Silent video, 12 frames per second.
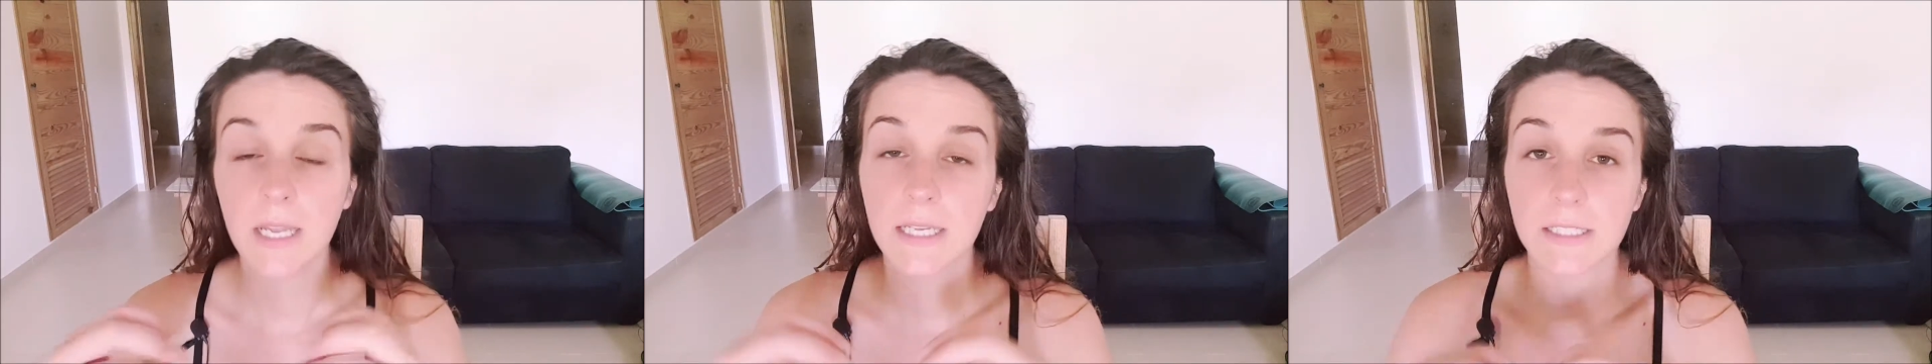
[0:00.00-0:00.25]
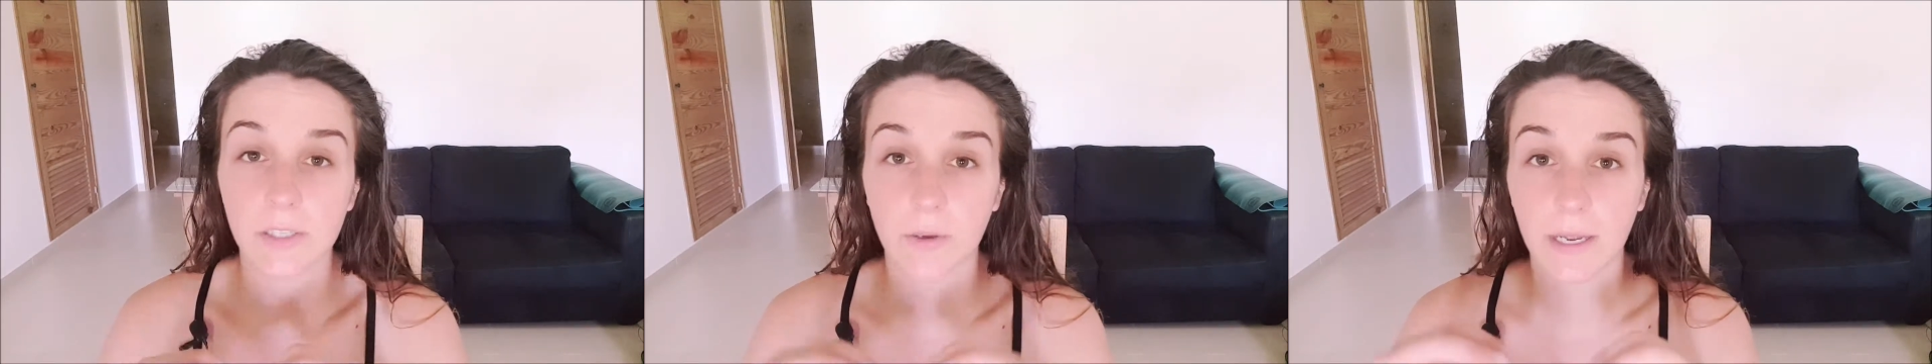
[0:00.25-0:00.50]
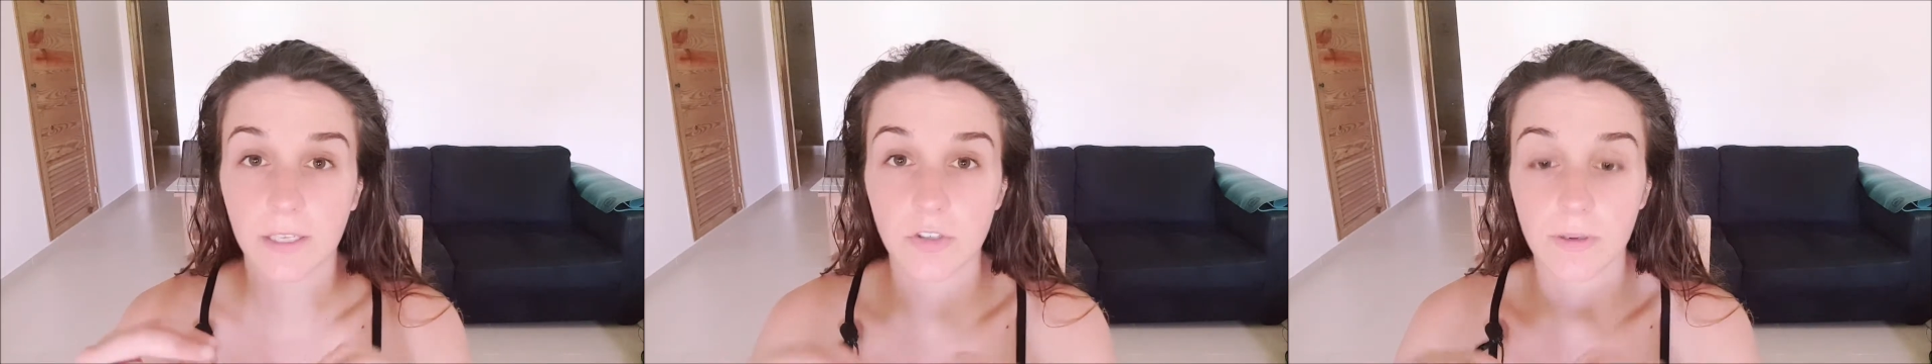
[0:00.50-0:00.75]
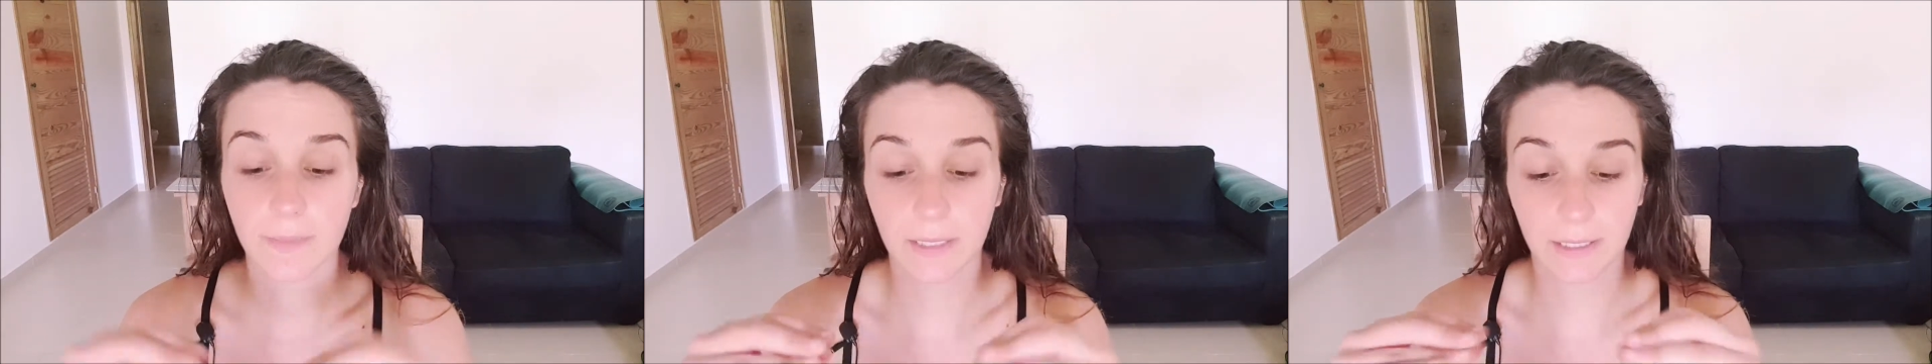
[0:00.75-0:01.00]
So our
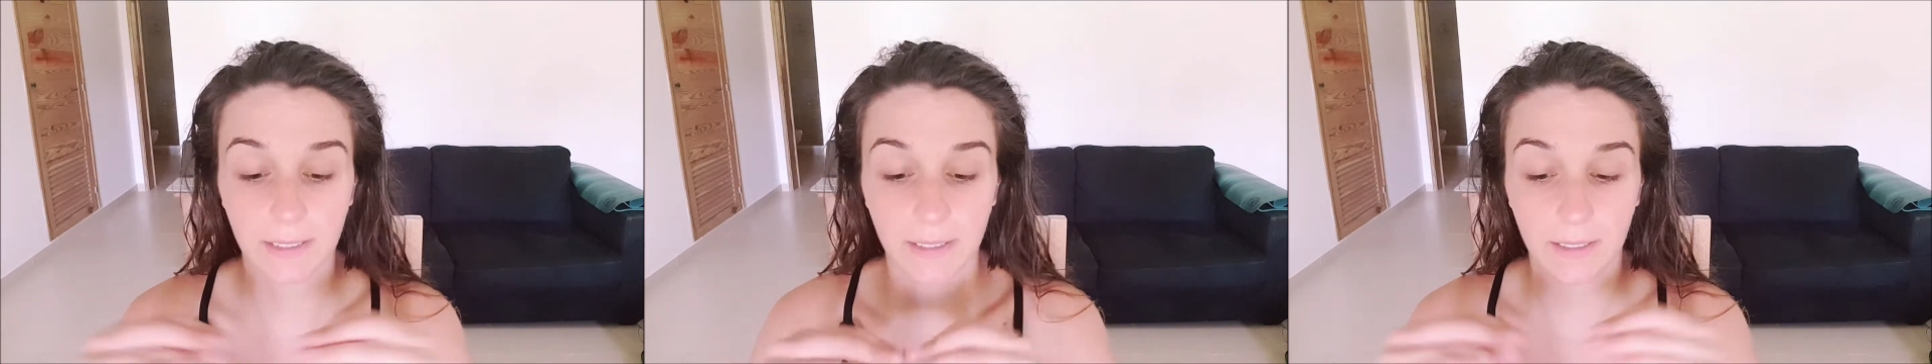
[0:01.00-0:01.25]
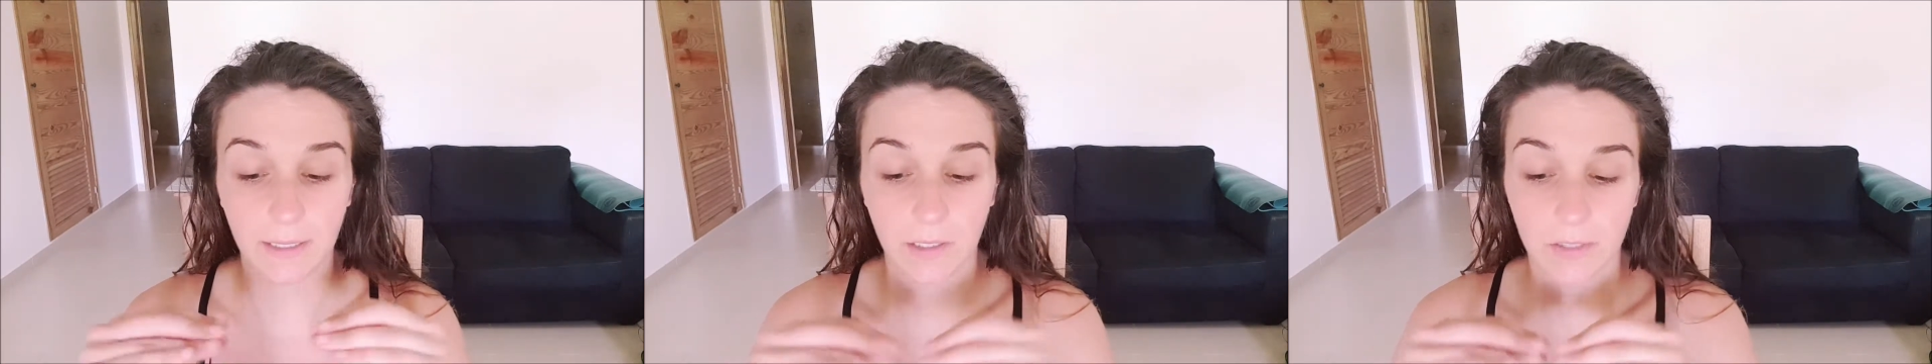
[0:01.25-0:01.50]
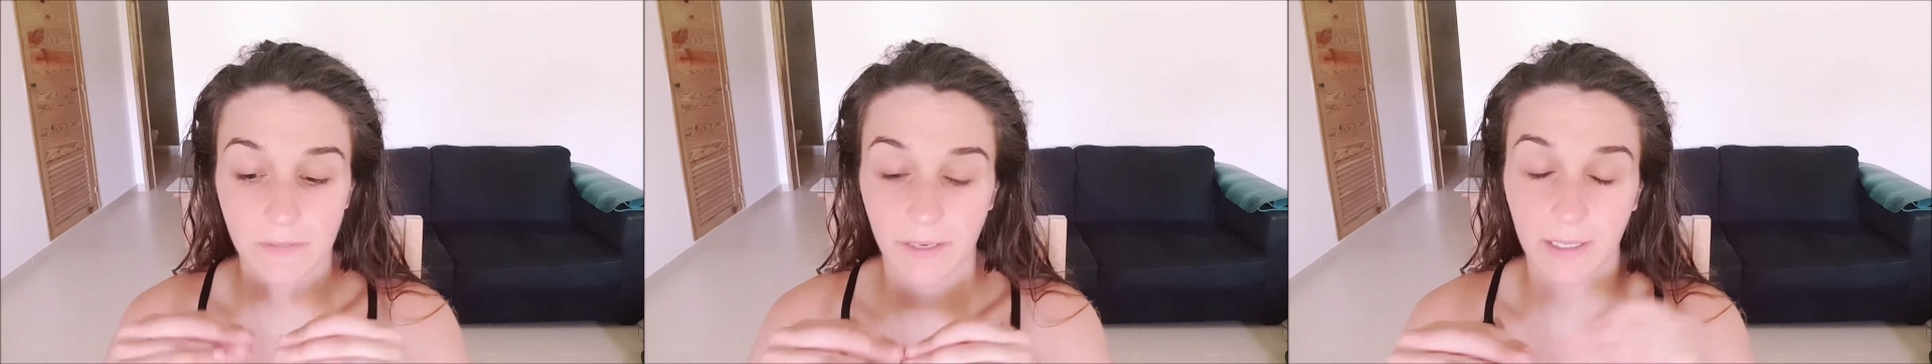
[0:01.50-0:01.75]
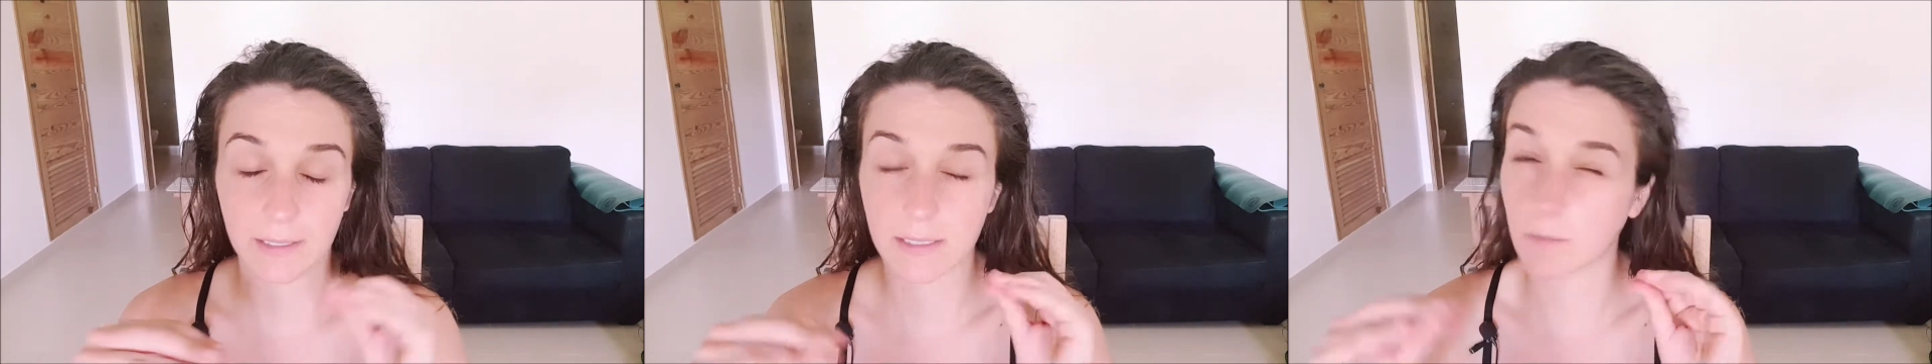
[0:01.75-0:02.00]
trip in Las
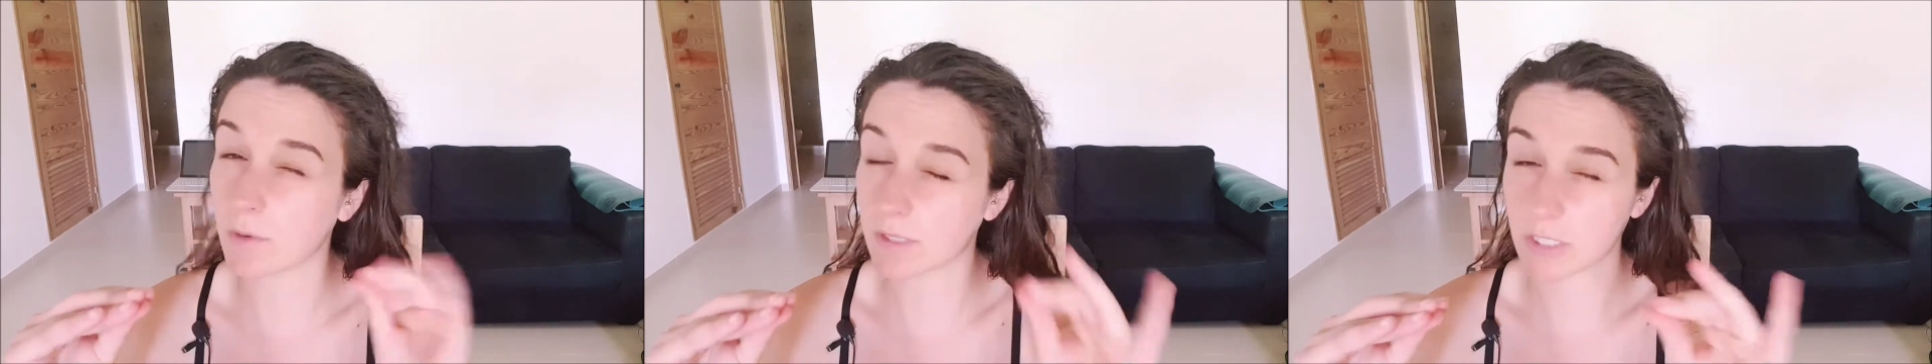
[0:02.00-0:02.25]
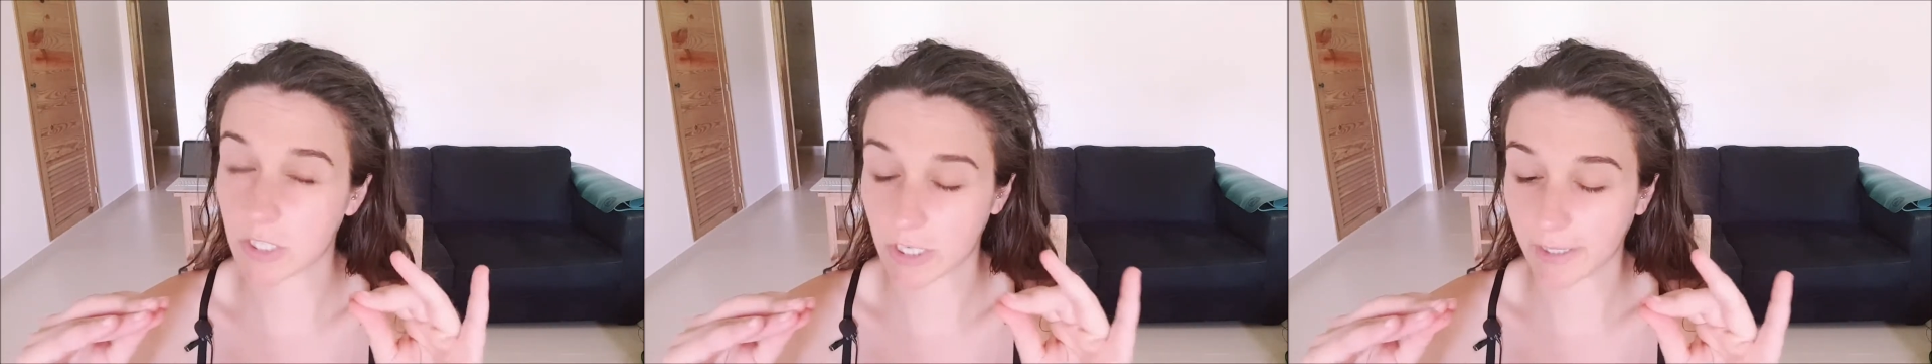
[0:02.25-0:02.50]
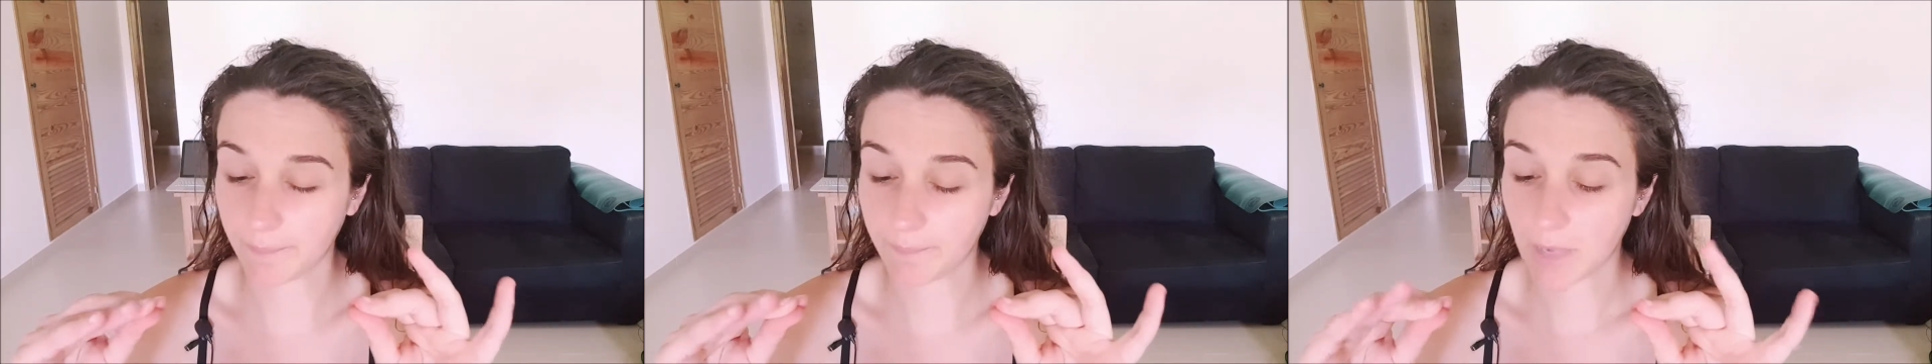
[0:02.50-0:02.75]
Vegas, it wasn't cheap,